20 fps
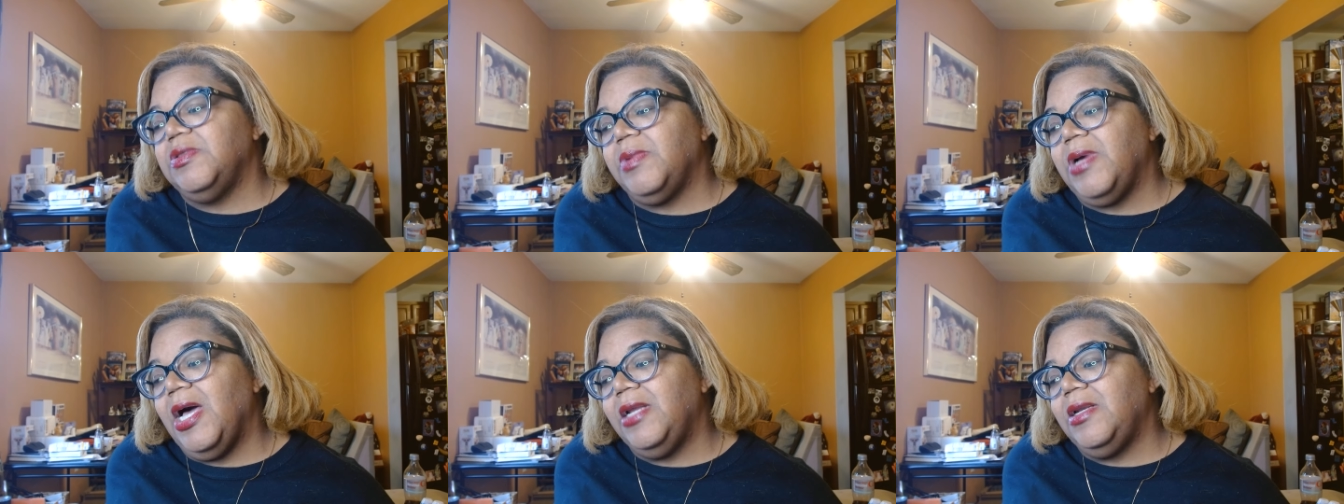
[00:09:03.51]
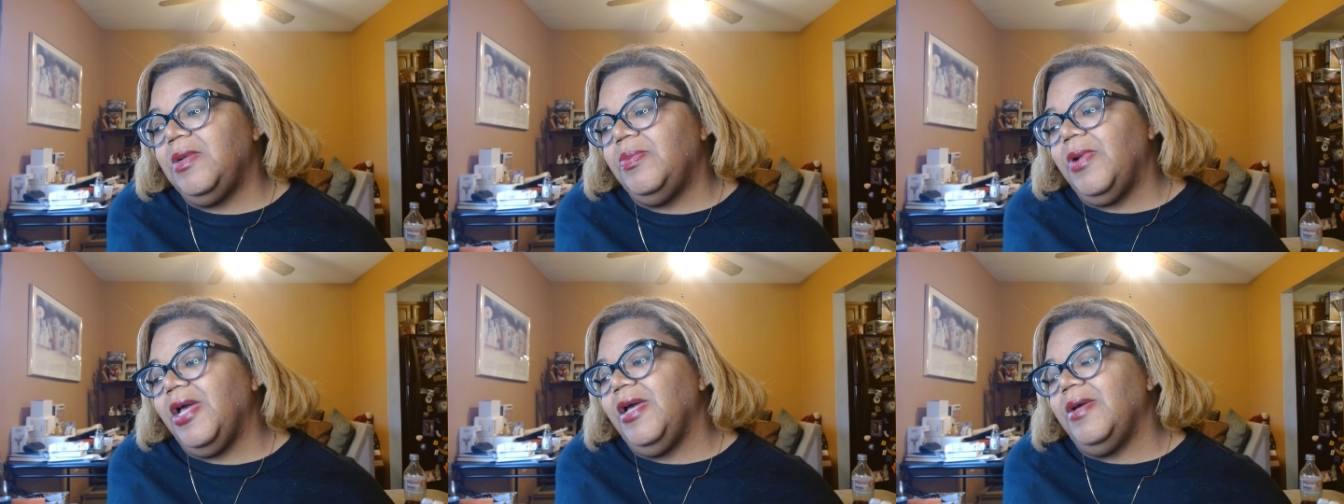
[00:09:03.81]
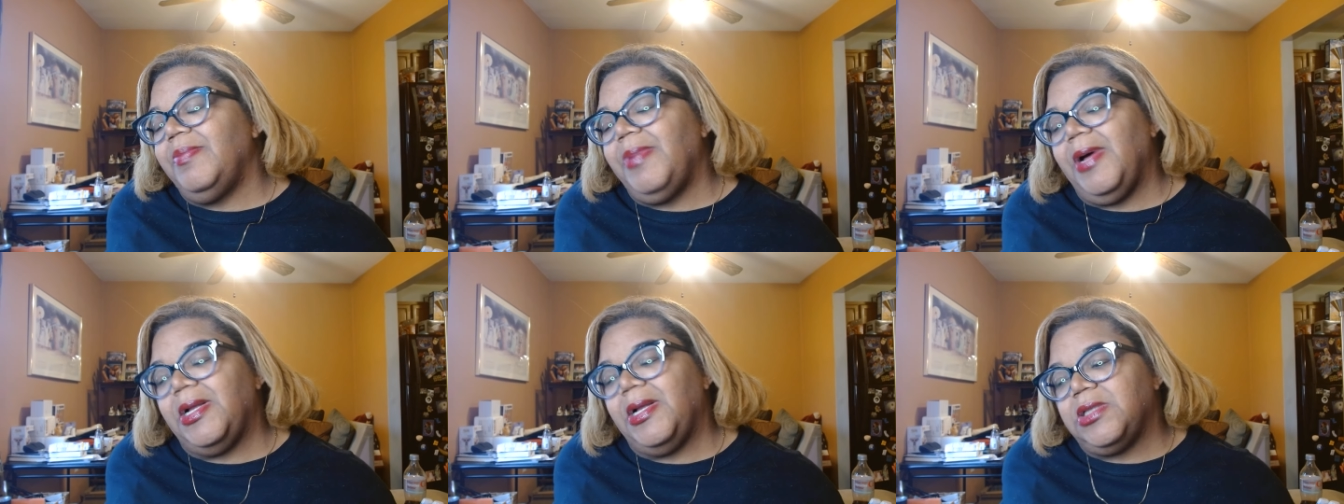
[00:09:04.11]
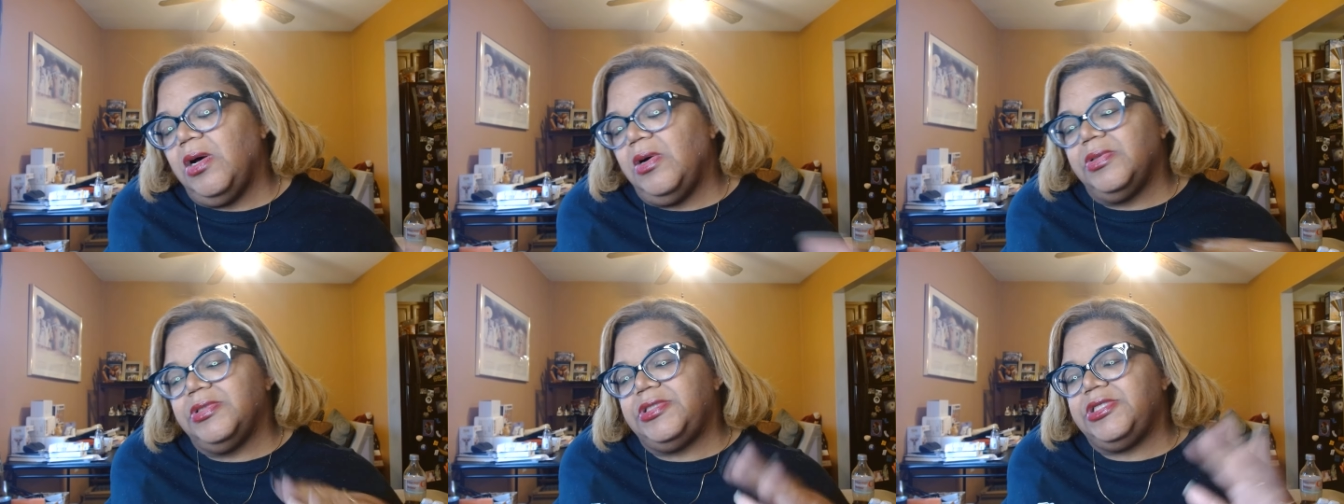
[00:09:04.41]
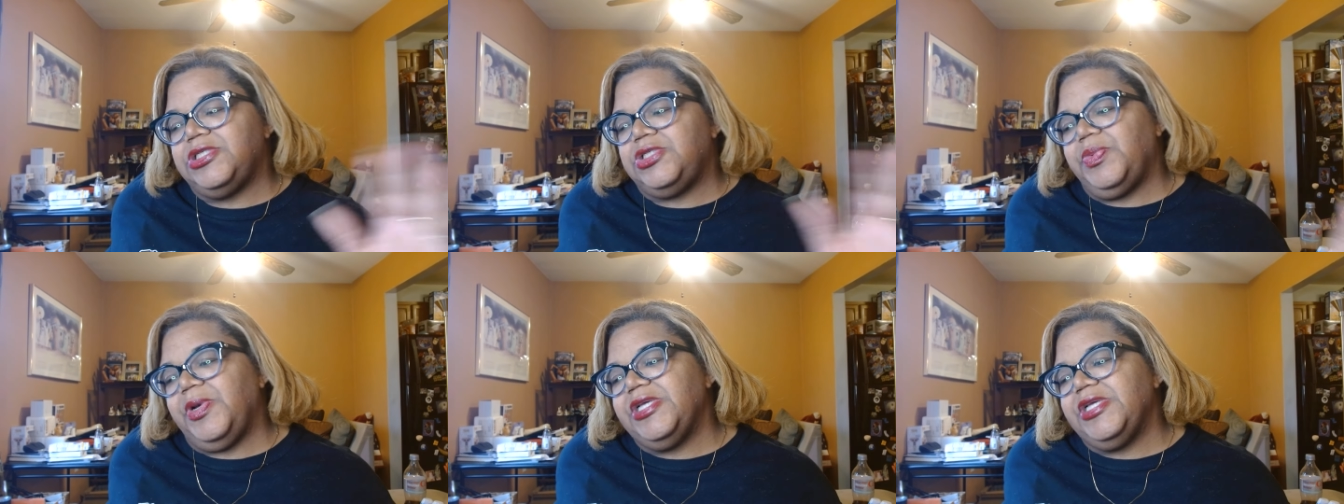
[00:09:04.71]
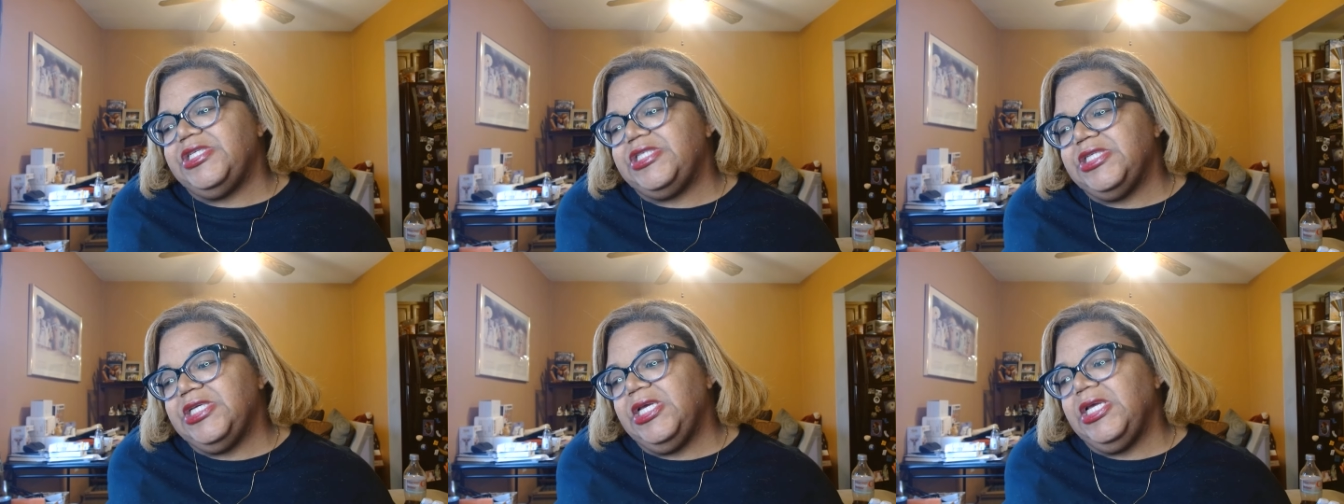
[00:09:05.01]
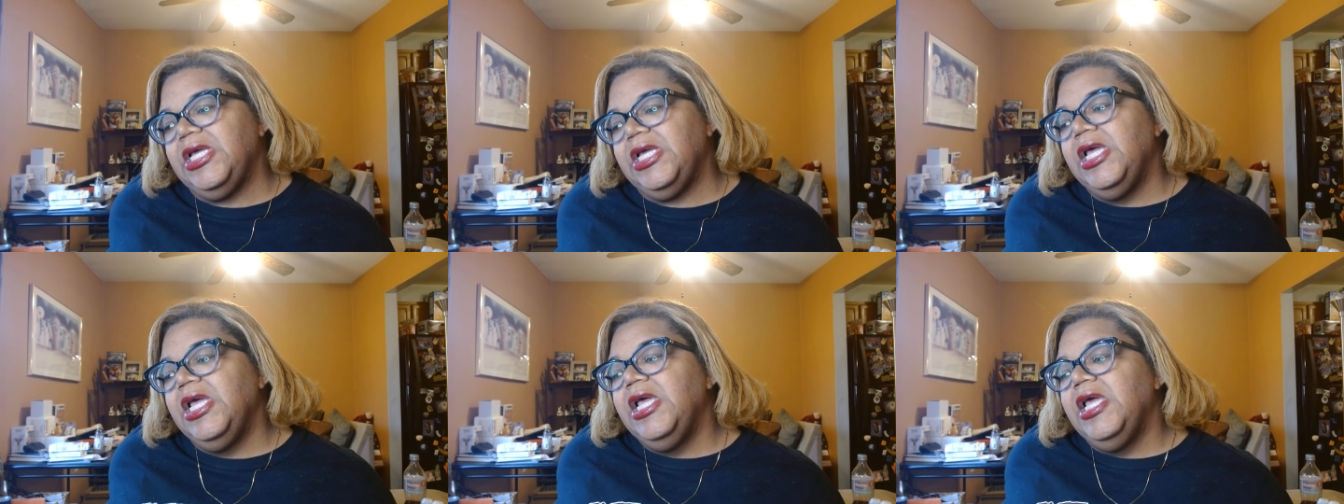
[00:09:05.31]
kind of way about the whole situation.